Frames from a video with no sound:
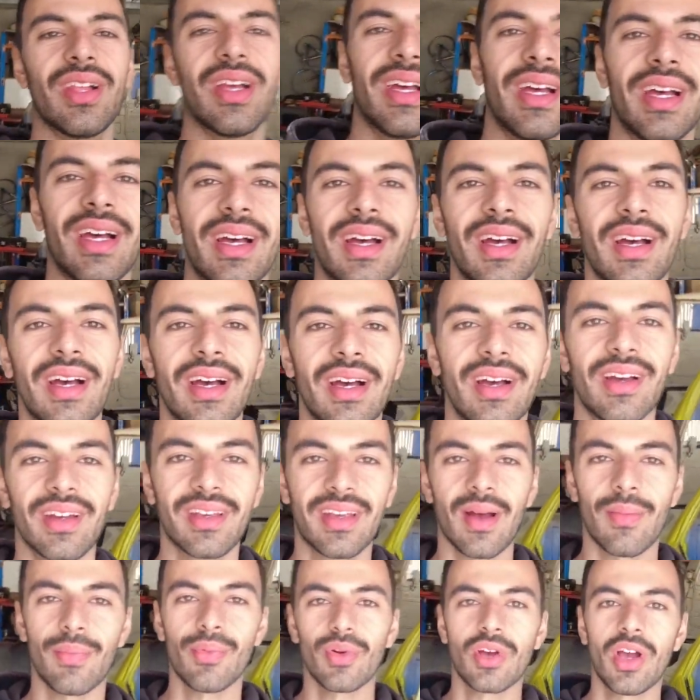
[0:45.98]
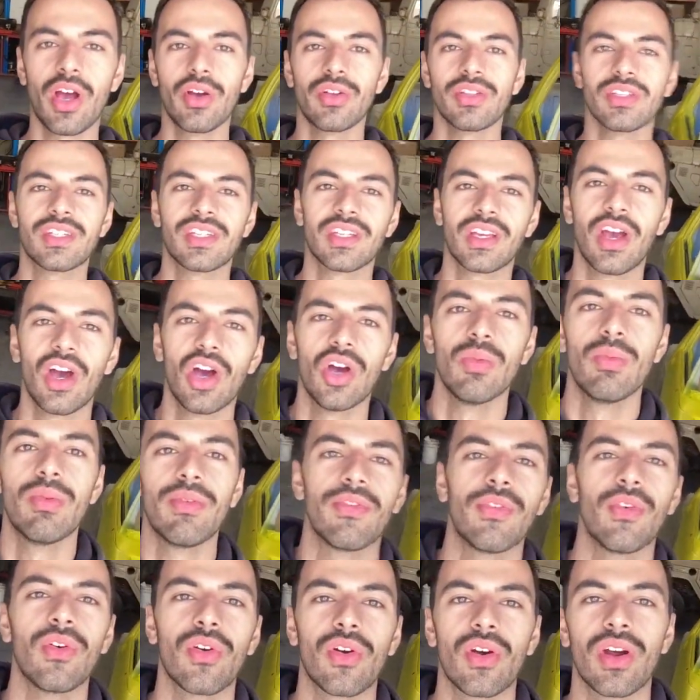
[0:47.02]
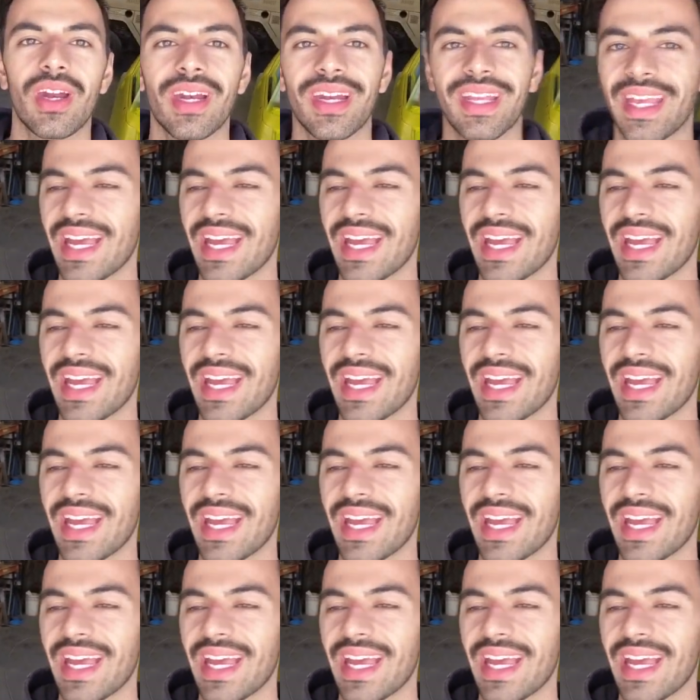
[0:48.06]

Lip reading: a couple coats to go before it